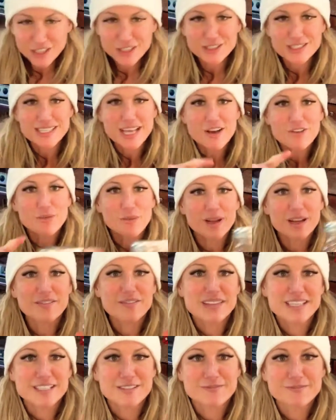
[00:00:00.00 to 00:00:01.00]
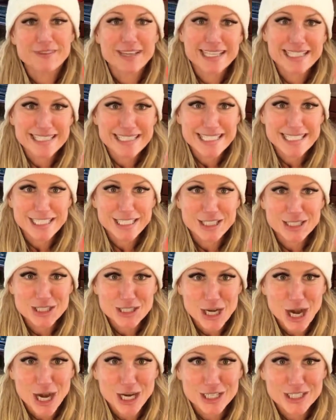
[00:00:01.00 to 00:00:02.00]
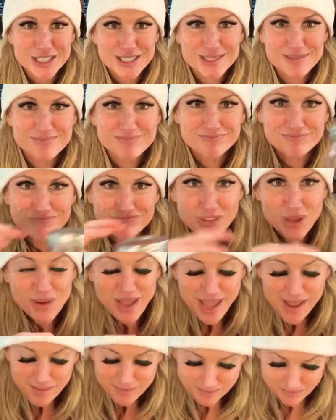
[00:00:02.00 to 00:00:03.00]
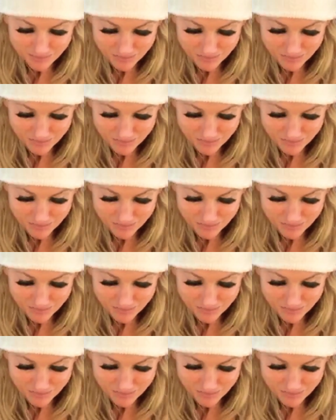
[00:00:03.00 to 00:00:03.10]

yourself one of these fancy little jars, okay?